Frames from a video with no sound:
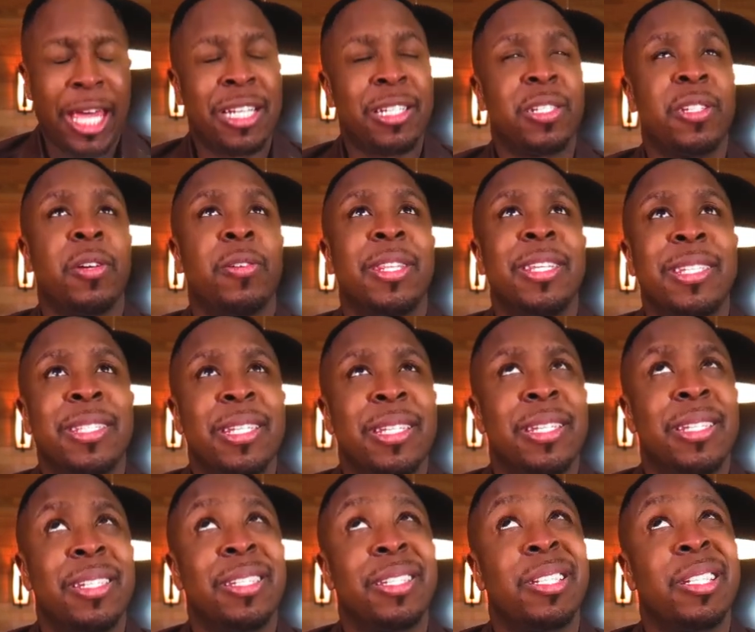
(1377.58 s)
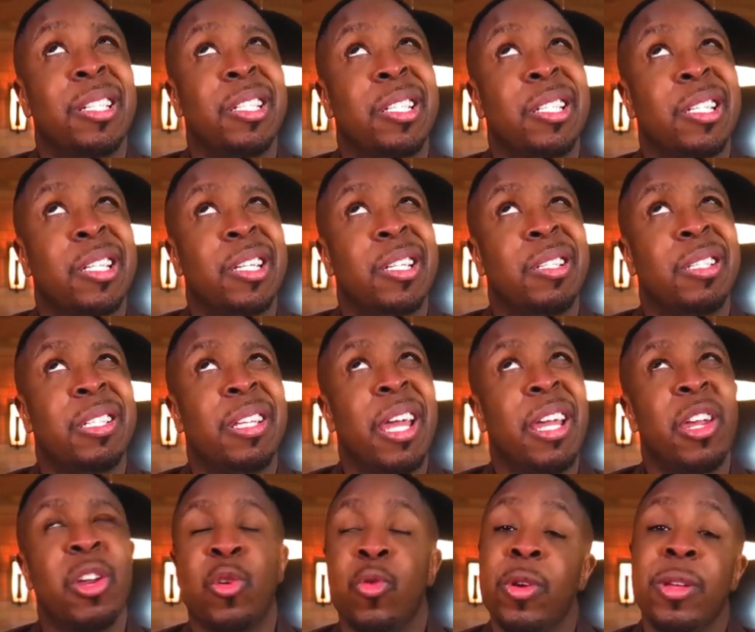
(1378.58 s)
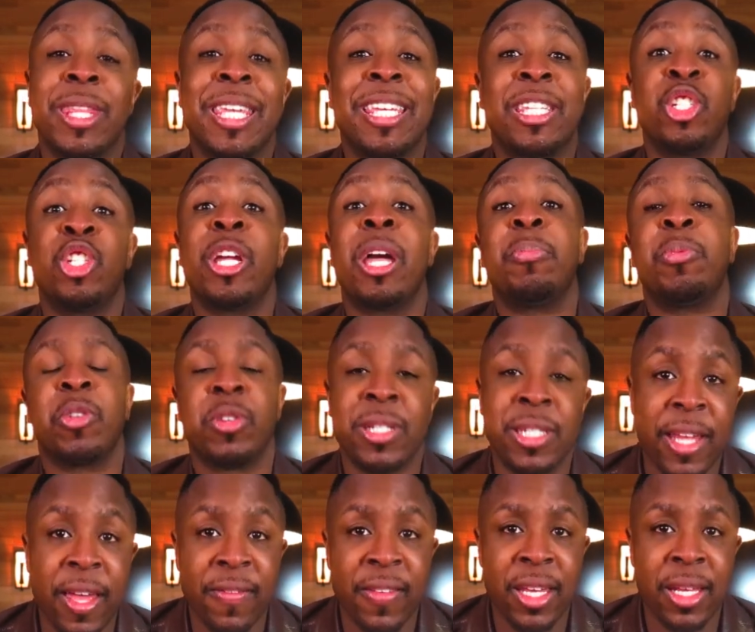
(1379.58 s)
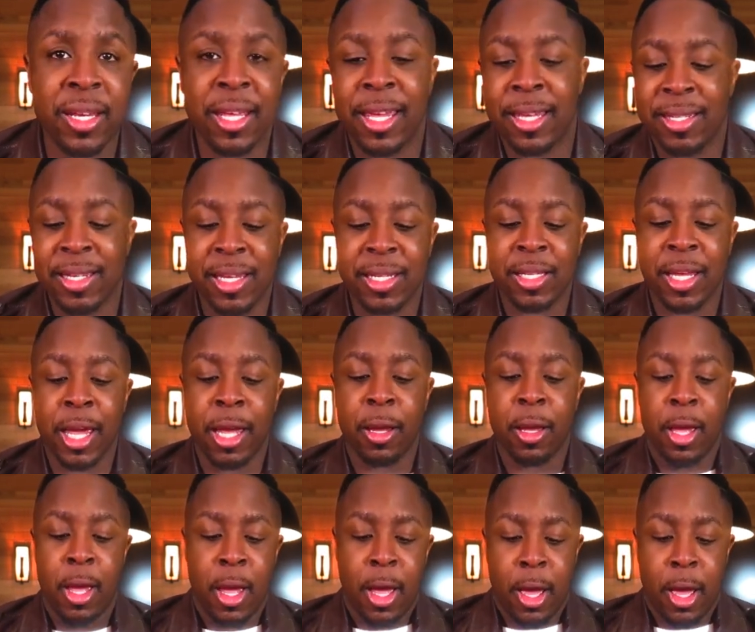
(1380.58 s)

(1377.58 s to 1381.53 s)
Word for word: And so this is 2 Corinthians chapter 7. It says like